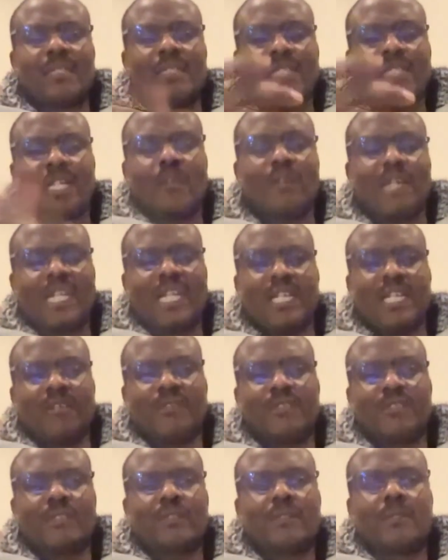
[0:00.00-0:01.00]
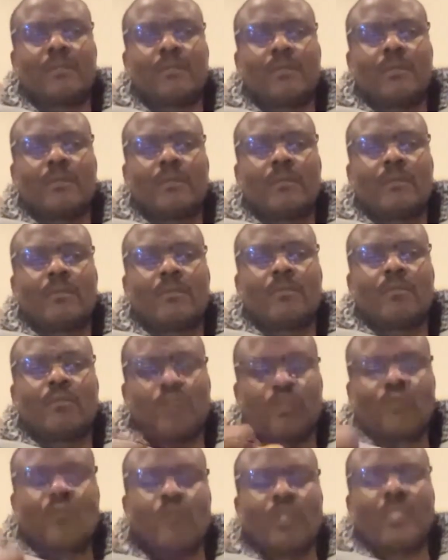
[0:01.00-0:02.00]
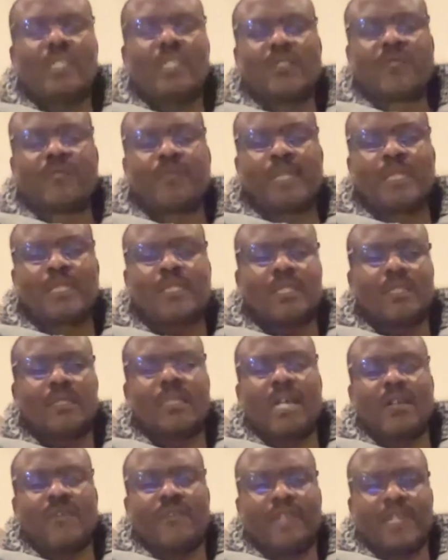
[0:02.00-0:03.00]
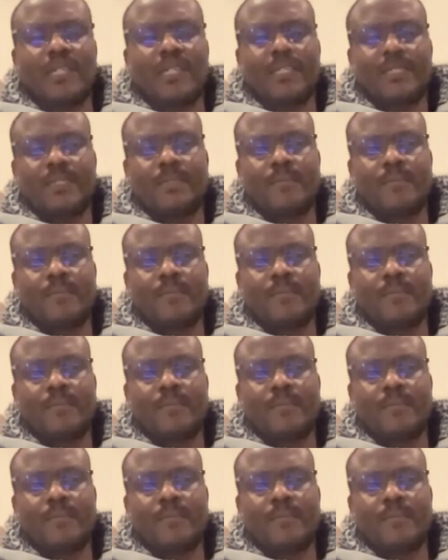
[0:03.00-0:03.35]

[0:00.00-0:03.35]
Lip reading: in our lives, because God is special, their father.